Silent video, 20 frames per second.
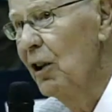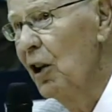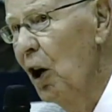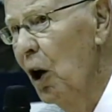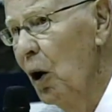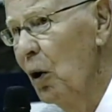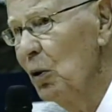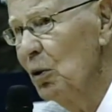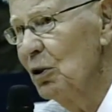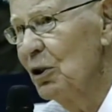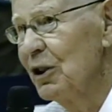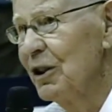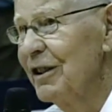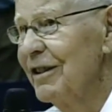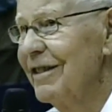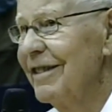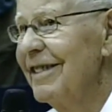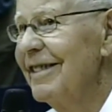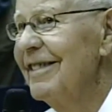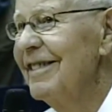coach
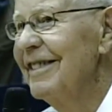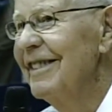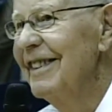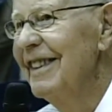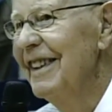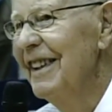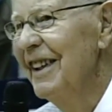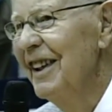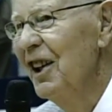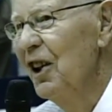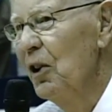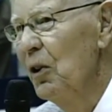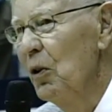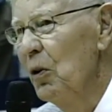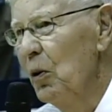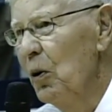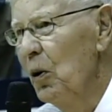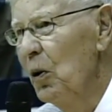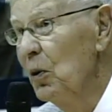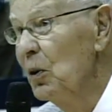
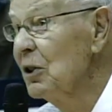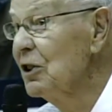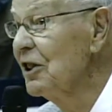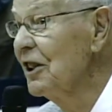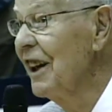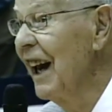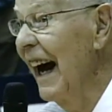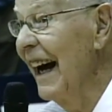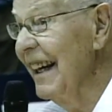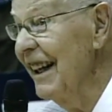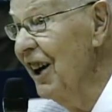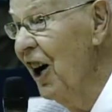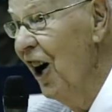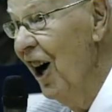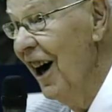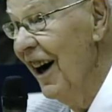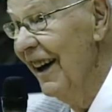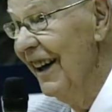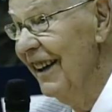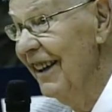who was an
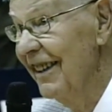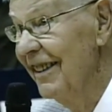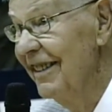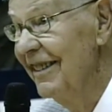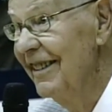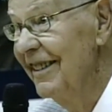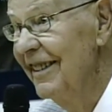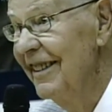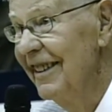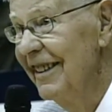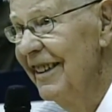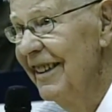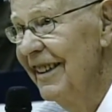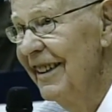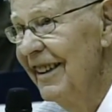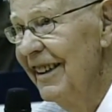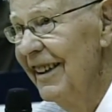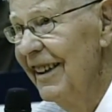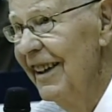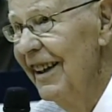icon,
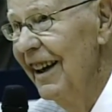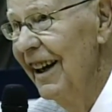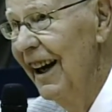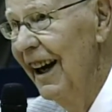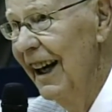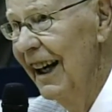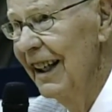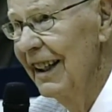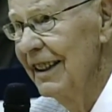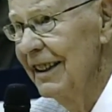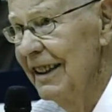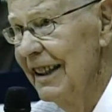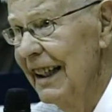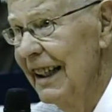and